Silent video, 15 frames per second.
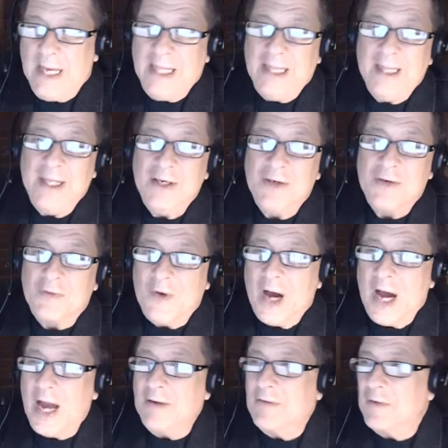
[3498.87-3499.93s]
at least
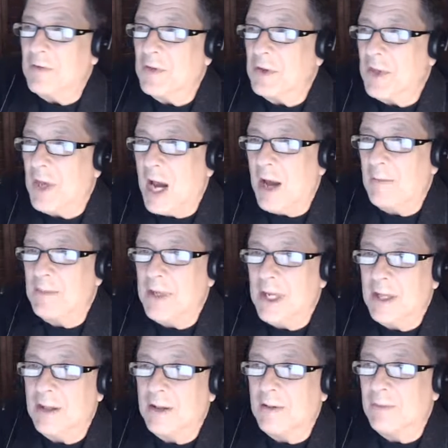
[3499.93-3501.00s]
five of the top
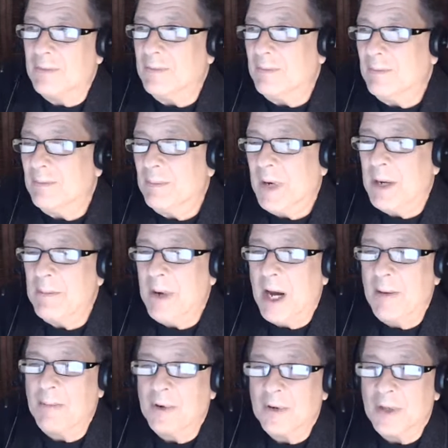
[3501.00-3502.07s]
10 by
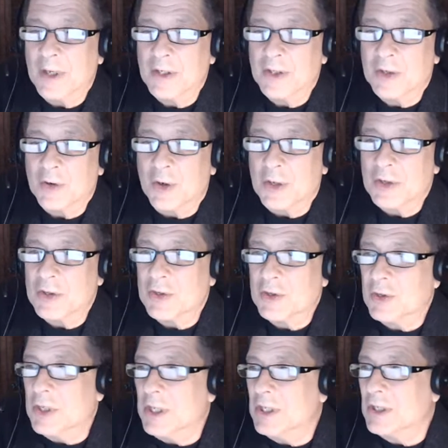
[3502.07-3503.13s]
population
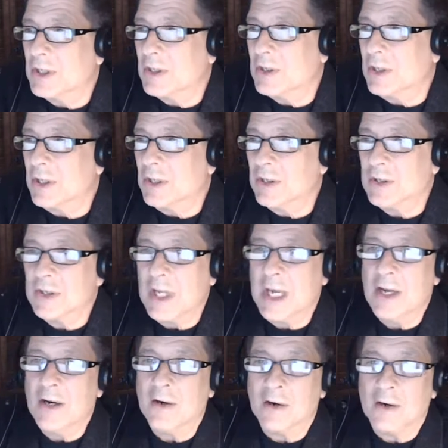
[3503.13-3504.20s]
largest cities in the
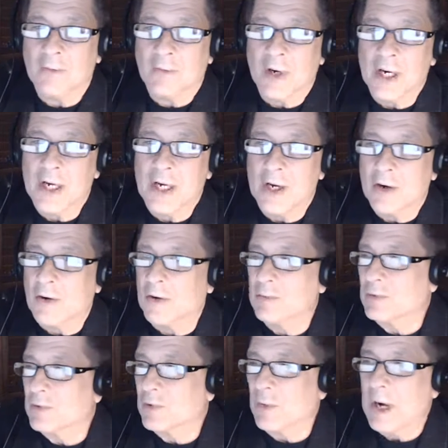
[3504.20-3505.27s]
state are right
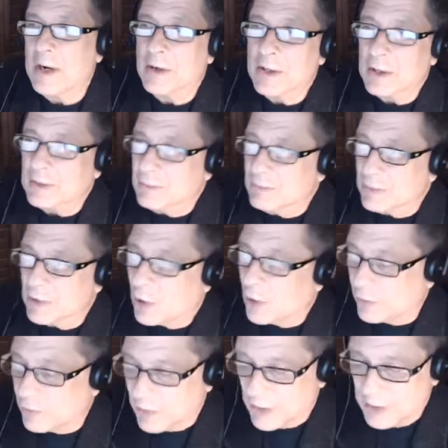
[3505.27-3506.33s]
here surrounding
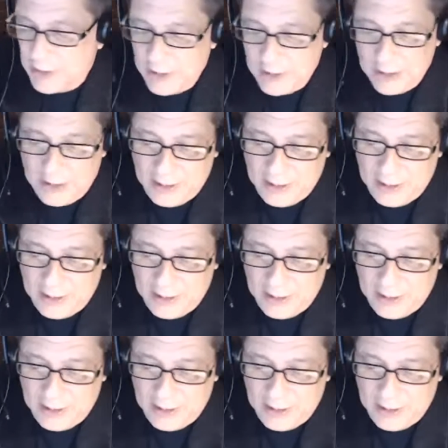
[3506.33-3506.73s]
Charleston.